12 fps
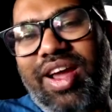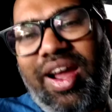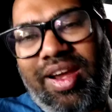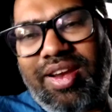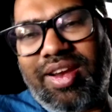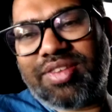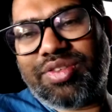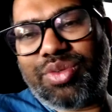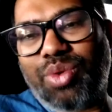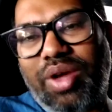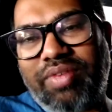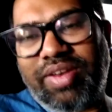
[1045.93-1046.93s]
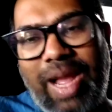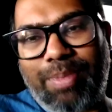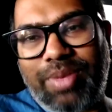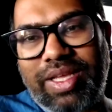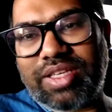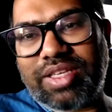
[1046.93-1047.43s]
unless you have an
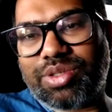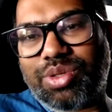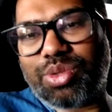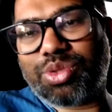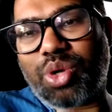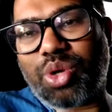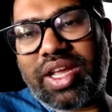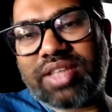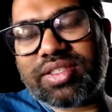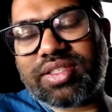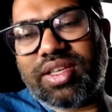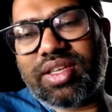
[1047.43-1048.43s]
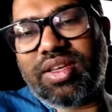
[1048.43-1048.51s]
application to showcase,